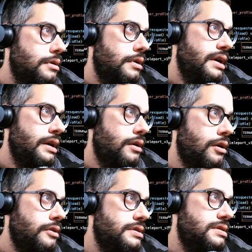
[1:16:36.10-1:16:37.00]
And all
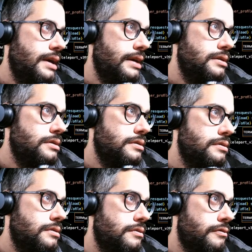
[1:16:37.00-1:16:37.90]
this handle
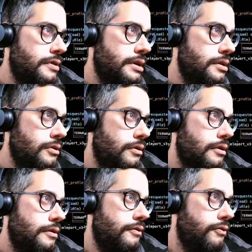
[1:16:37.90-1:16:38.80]
reload
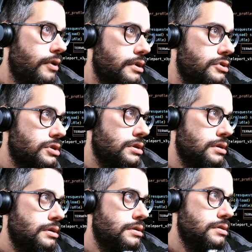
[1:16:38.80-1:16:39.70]
function
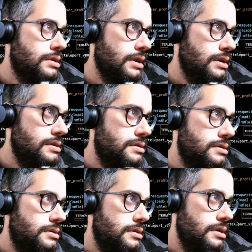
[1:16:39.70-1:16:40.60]
does
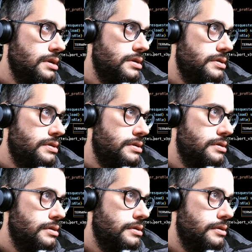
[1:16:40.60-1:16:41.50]
is,
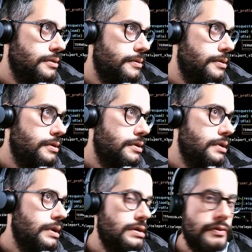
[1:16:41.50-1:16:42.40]

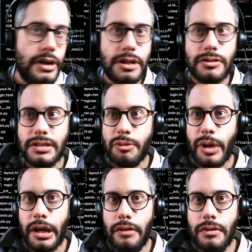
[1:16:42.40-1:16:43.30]
it's a very interesting
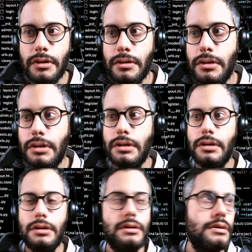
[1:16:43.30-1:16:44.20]
behavior.
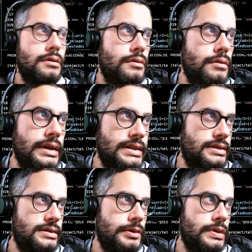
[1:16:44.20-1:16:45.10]
And this is
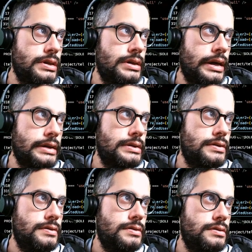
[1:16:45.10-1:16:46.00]
something that
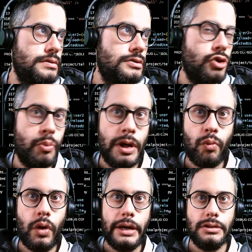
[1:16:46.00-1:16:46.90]
took me a
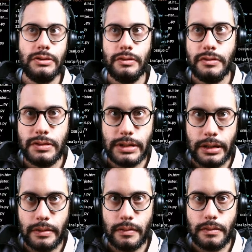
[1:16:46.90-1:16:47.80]
while to
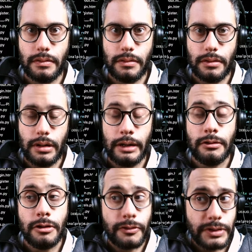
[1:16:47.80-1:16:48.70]
understand. I don't
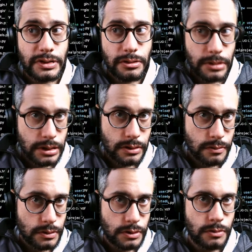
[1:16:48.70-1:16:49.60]
know if it's unique
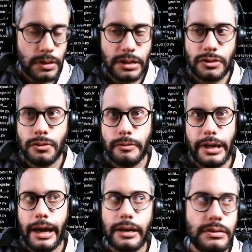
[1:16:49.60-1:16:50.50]
to
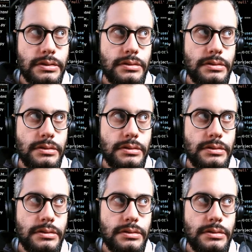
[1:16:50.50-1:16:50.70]
React,